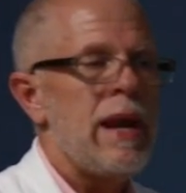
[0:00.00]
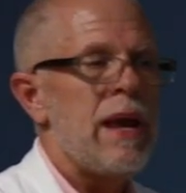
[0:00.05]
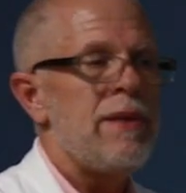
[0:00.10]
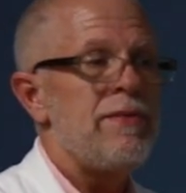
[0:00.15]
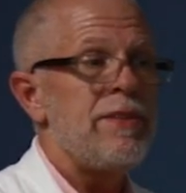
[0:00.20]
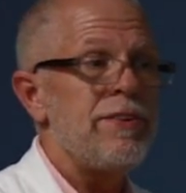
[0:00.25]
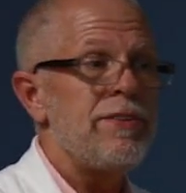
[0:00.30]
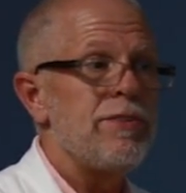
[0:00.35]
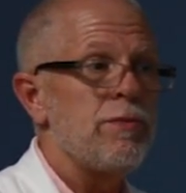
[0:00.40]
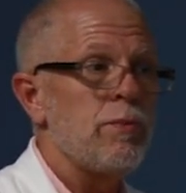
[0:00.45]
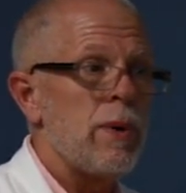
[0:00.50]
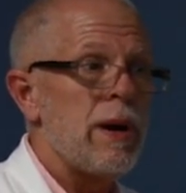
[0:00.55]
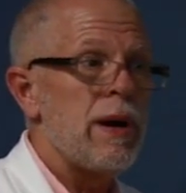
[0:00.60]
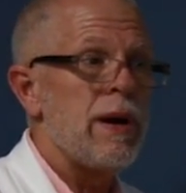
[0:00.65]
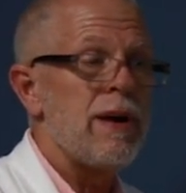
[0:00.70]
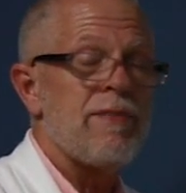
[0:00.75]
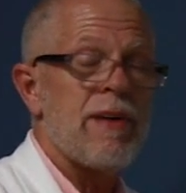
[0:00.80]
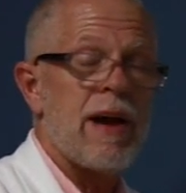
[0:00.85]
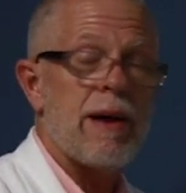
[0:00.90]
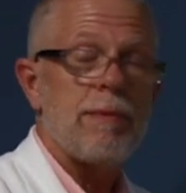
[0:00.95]
And this is
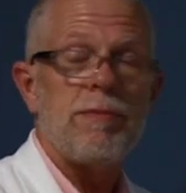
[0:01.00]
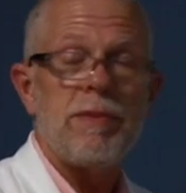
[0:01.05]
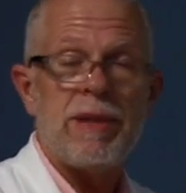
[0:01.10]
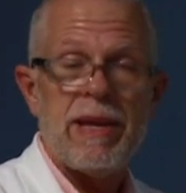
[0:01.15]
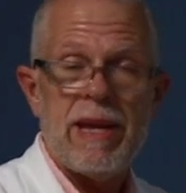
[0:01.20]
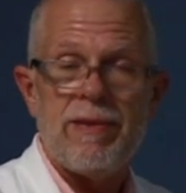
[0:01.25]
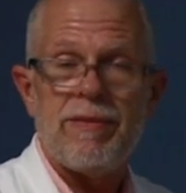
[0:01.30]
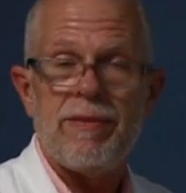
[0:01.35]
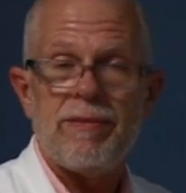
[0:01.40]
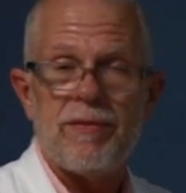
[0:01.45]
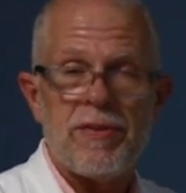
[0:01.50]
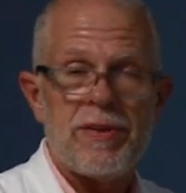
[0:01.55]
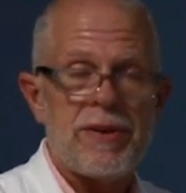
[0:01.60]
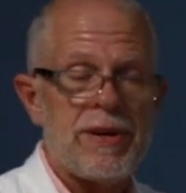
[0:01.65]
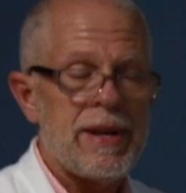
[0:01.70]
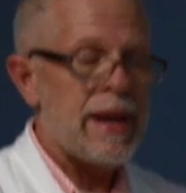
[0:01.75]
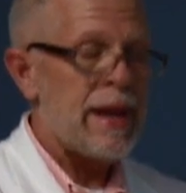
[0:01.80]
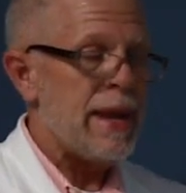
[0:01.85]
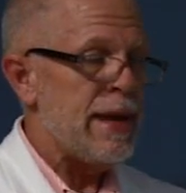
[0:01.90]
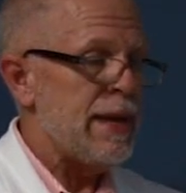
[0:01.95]
where if I'm leaving for the
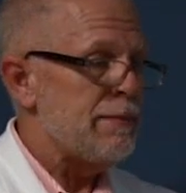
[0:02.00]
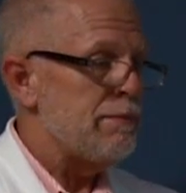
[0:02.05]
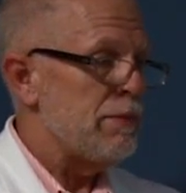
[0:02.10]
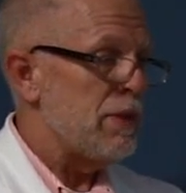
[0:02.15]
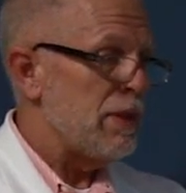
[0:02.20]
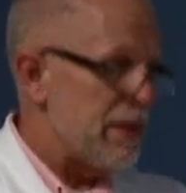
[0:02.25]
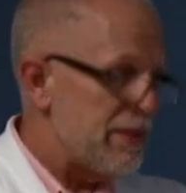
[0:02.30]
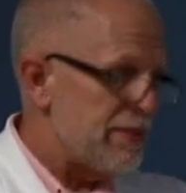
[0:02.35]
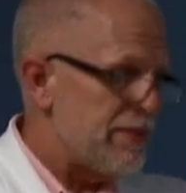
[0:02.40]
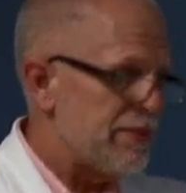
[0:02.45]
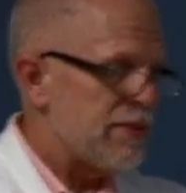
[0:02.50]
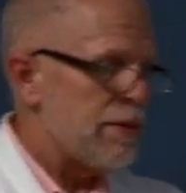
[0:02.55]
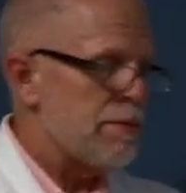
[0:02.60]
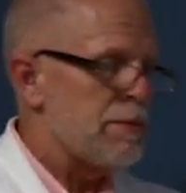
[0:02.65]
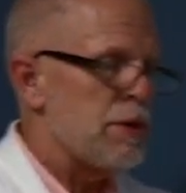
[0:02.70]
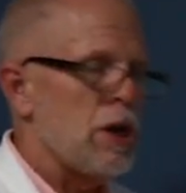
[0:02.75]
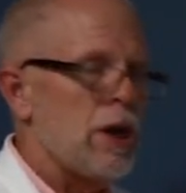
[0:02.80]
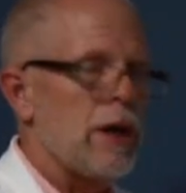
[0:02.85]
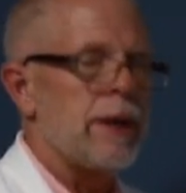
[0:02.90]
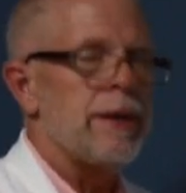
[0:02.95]
day and Melissa's
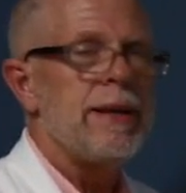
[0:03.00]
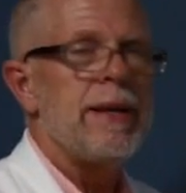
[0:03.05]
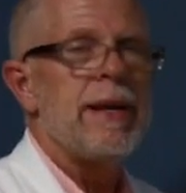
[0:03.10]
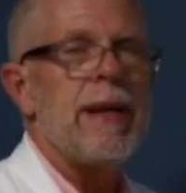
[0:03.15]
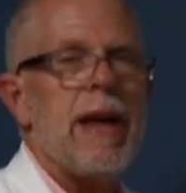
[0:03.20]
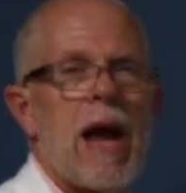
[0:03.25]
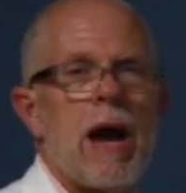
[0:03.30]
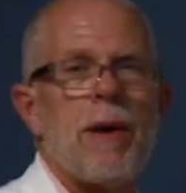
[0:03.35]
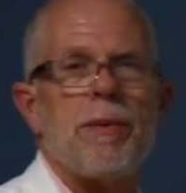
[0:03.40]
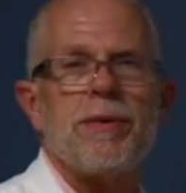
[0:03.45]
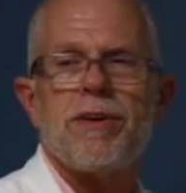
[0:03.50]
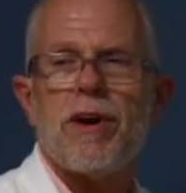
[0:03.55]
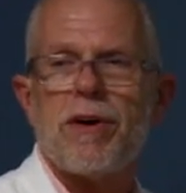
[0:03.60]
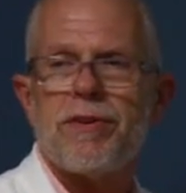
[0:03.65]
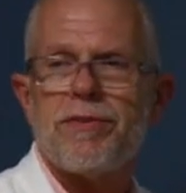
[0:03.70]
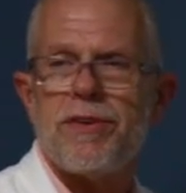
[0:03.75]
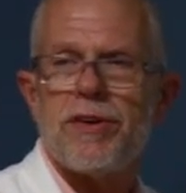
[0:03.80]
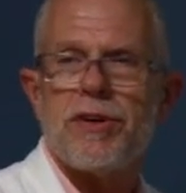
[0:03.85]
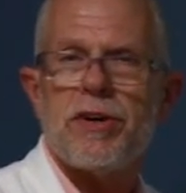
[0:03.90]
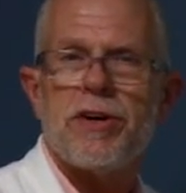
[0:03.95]
coming on, I would
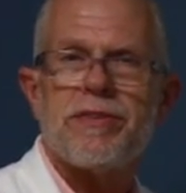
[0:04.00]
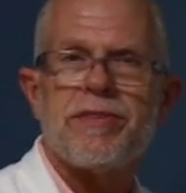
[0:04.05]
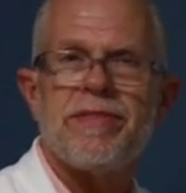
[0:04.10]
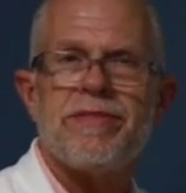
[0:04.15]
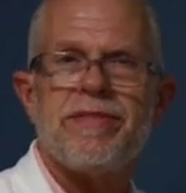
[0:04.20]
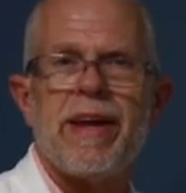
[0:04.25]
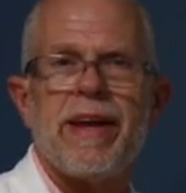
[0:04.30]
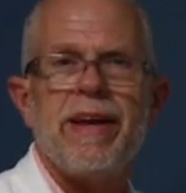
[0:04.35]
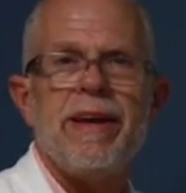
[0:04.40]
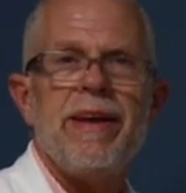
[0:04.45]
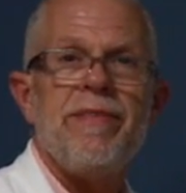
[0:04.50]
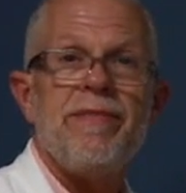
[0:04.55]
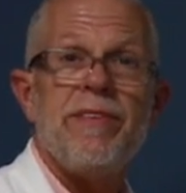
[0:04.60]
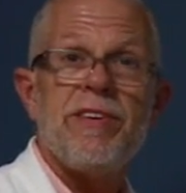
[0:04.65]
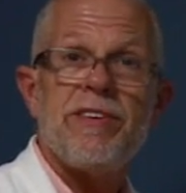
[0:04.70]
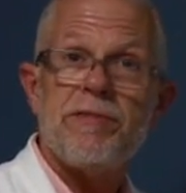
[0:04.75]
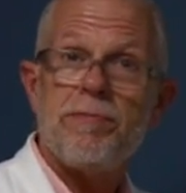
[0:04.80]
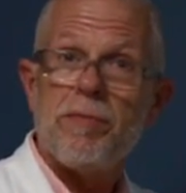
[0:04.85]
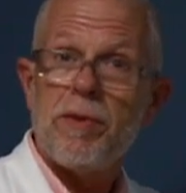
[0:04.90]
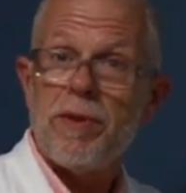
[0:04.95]
talk to the nurse and say,
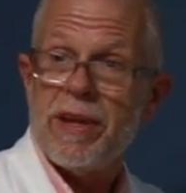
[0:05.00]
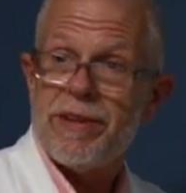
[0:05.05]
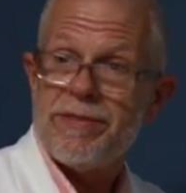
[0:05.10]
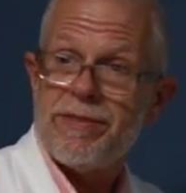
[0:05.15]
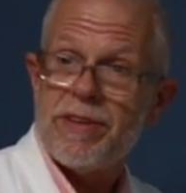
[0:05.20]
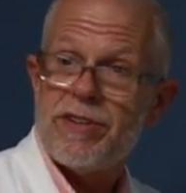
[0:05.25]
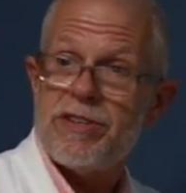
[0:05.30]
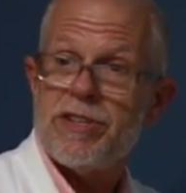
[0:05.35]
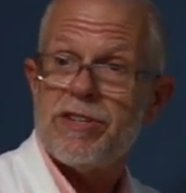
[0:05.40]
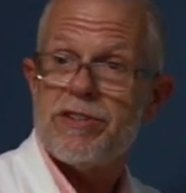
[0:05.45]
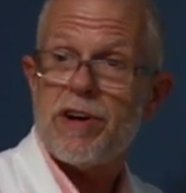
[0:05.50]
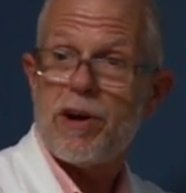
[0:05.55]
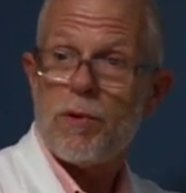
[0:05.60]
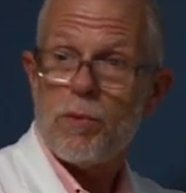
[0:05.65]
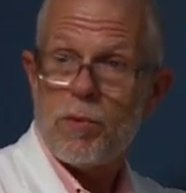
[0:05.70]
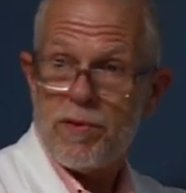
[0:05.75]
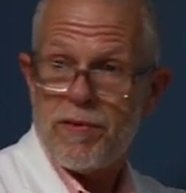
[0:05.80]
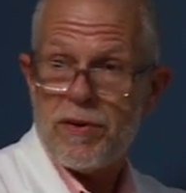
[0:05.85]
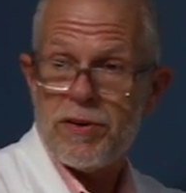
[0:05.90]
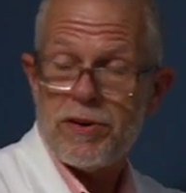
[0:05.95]
this is Melissa, she's
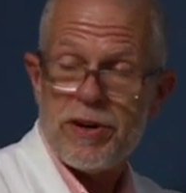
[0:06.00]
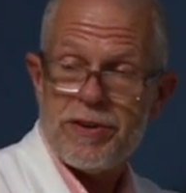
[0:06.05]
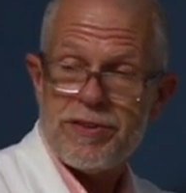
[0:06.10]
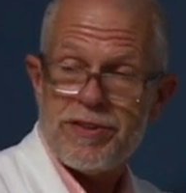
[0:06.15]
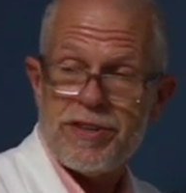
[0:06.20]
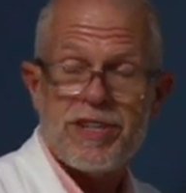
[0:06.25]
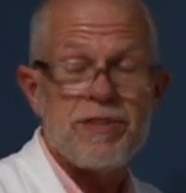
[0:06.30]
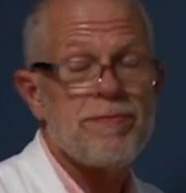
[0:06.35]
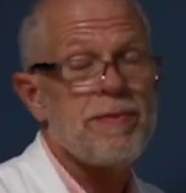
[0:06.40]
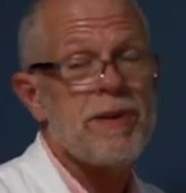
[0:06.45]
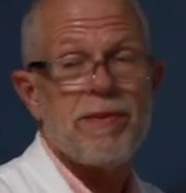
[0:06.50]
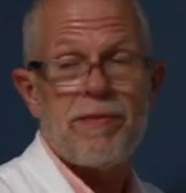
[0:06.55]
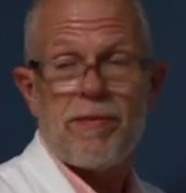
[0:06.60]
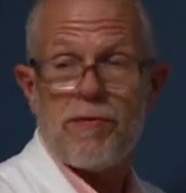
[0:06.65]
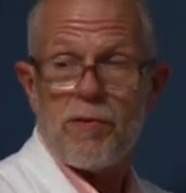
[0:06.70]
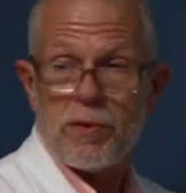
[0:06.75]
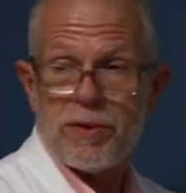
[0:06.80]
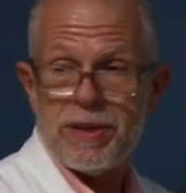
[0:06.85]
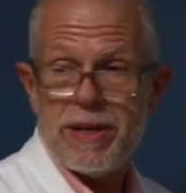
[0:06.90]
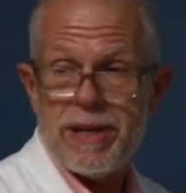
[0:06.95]
one of our nurses, she's been here for
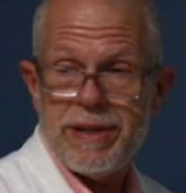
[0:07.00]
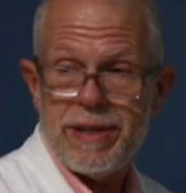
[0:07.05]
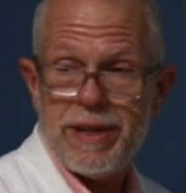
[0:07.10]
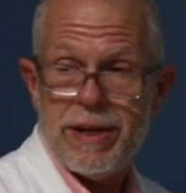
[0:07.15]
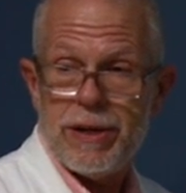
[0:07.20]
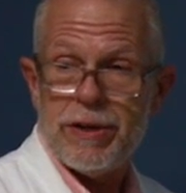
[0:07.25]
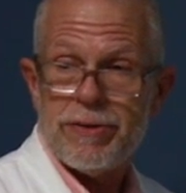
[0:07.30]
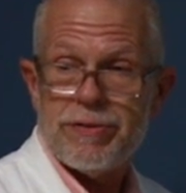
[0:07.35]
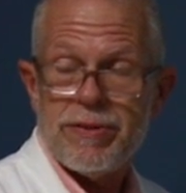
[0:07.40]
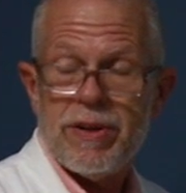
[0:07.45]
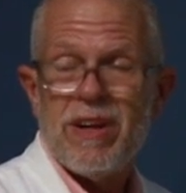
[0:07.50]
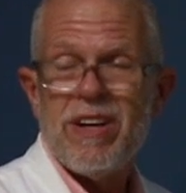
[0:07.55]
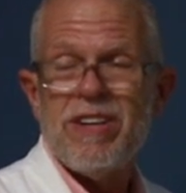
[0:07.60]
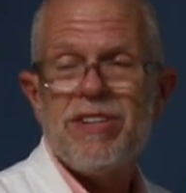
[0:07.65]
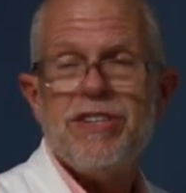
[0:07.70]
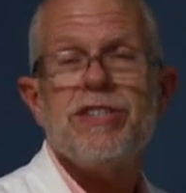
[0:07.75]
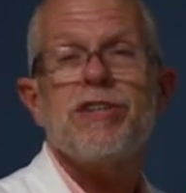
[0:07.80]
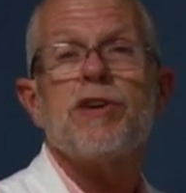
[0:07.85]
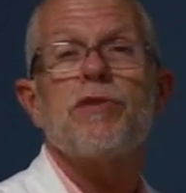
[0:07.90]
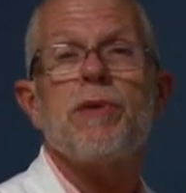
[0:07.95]
14 years,
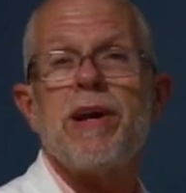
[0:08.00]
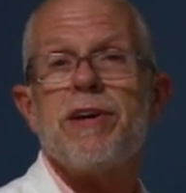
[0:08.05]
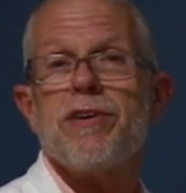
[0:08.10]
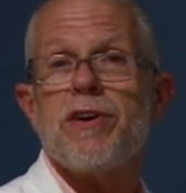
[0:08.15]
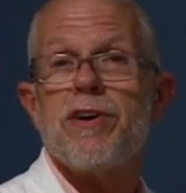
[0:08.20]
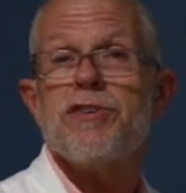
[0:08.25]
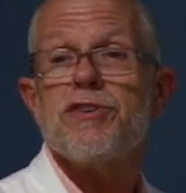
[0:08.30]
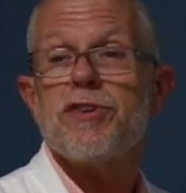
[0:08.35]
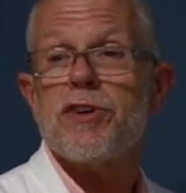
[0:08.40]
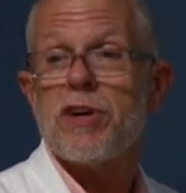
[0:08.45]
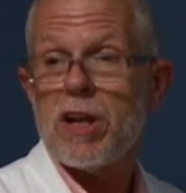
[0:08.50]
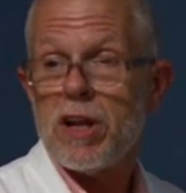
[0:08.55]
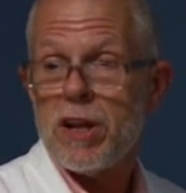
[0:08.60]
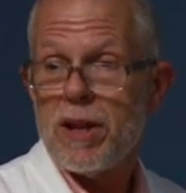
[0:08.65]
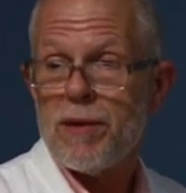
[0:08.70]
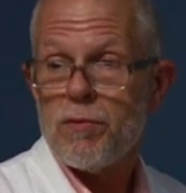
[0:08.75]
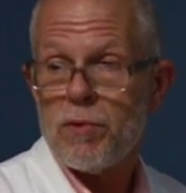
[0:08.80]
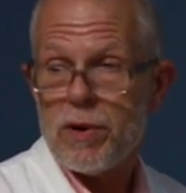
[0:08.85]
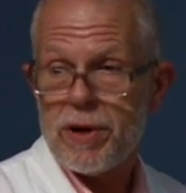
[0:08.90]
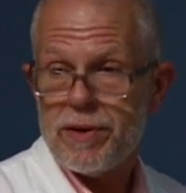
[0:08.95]
she's a great nurse, you're gonna
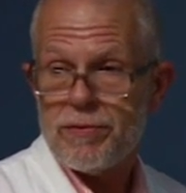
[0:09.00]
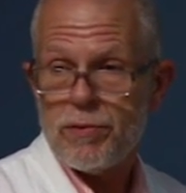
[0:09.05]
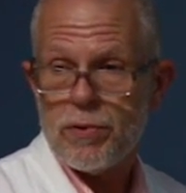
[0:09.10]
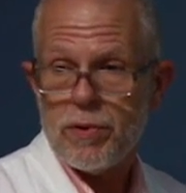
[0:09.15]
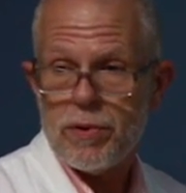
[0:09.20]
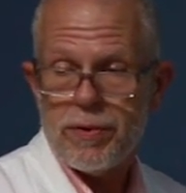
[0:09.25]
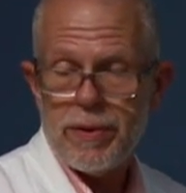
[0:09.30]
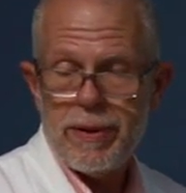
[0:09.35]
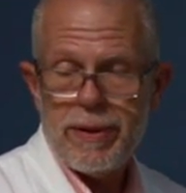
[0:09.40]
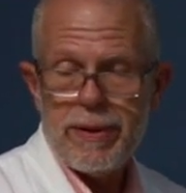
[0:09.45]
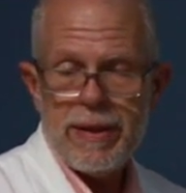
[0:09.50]
love working for her.